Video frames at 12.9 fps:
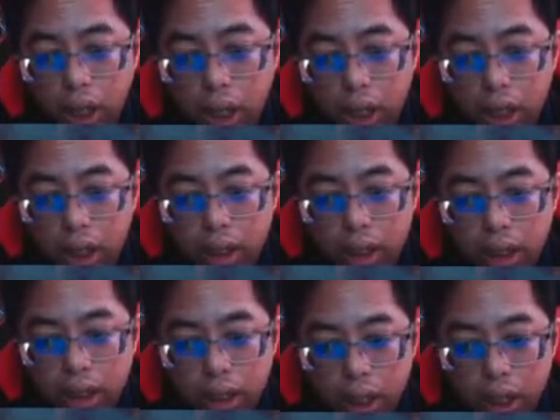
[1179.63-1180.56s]

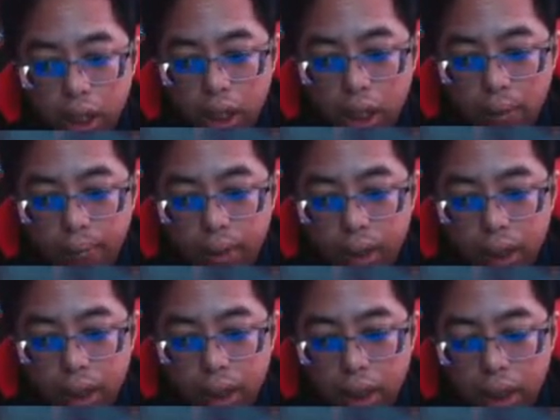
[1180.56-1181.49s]

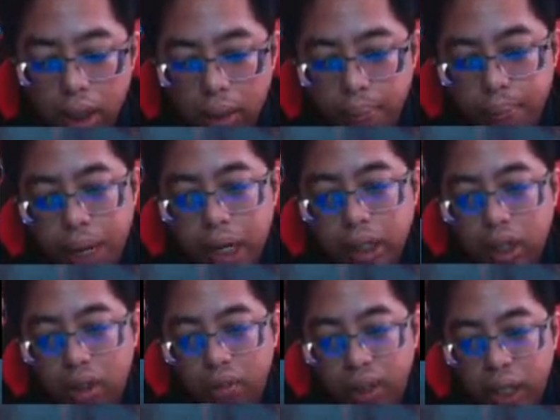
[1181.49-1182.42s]
the base
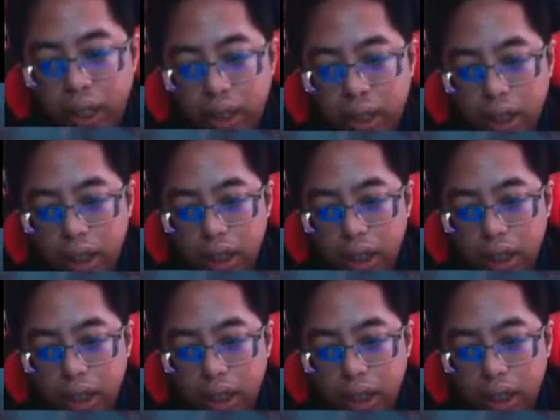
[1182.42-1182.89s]
of this